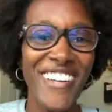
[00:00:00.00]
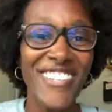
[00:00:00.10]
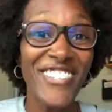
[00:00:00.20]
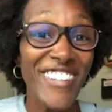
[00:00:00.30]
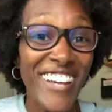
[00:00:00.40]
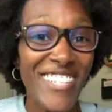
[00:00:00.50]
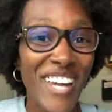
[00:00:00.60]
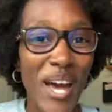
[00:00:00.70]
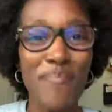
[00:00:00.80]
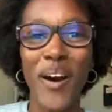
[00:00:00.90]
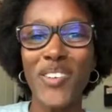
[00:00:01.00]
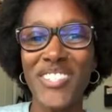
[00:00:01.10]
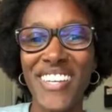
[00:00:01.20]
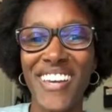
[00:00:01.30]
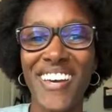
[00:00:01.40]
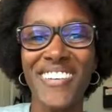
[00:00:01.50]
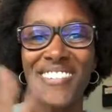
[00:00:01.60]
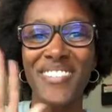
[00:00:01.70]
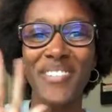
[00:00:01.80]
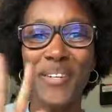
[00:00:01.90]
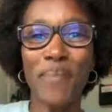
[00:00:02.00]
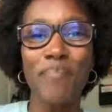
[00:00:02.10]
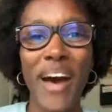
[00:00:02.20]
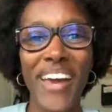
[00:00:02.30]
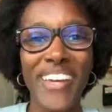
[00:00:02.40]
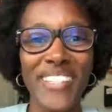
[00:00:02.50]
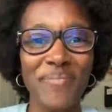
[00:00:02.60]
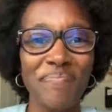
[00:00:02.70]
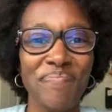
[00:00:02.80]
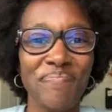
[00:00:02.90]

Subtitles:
Until next time, I'll see ya. Bye.